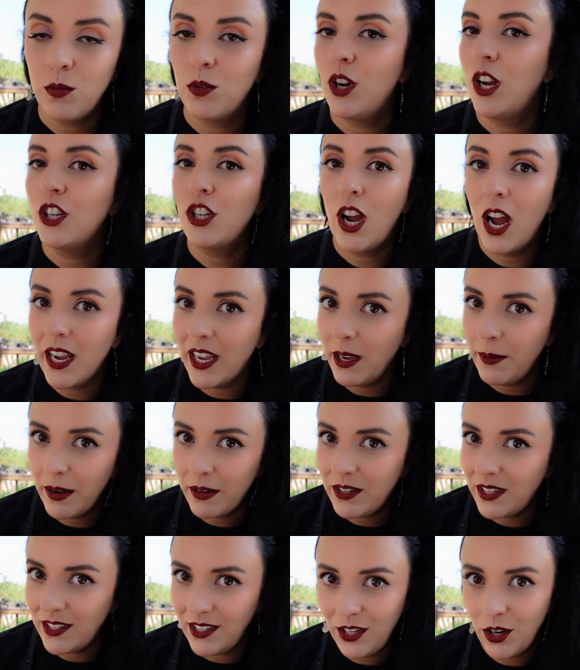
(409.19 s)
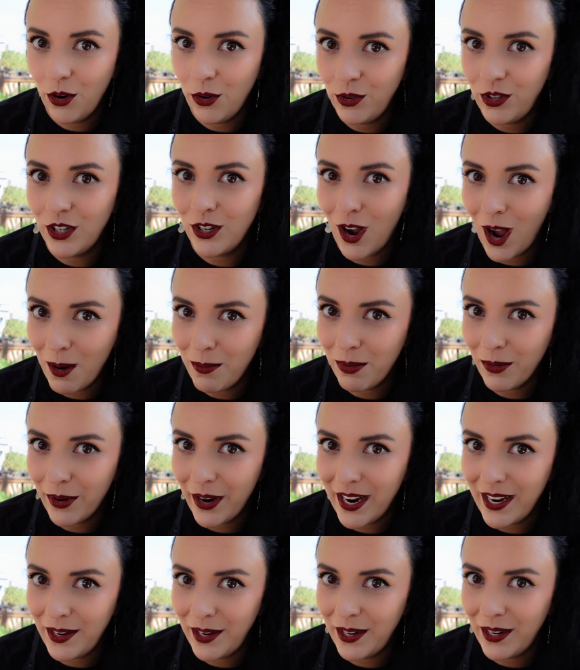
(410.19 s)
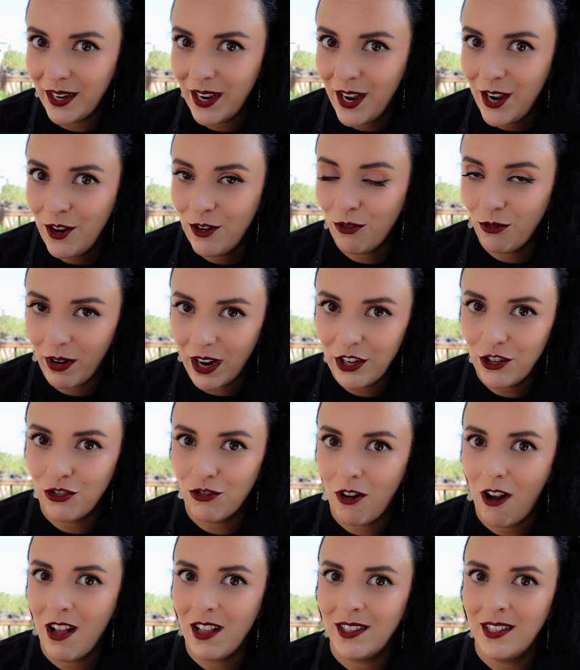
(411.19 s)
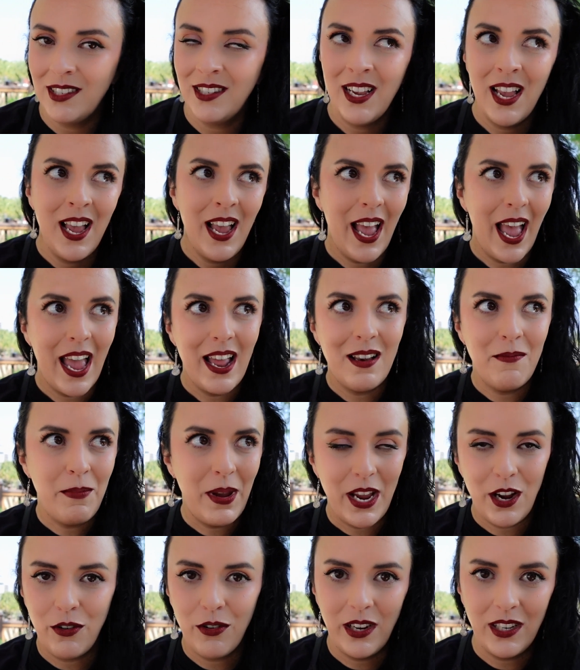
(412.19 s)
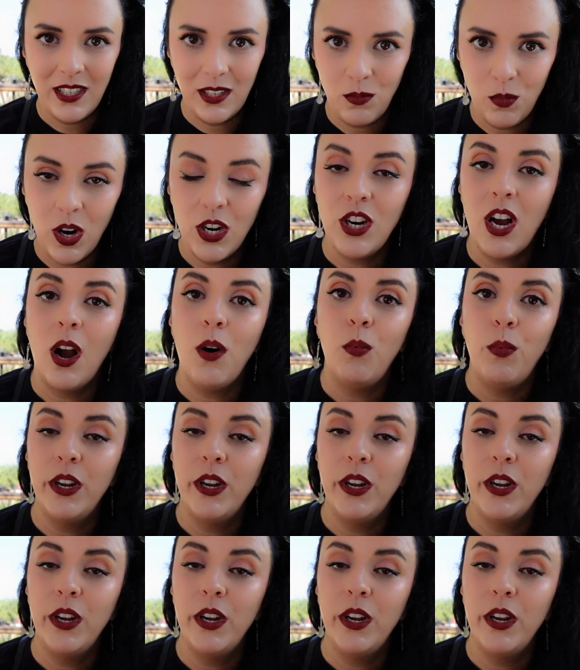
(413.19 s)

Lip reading: we're not talking about Disney owned and operated restaurants and bakeries and whatnot.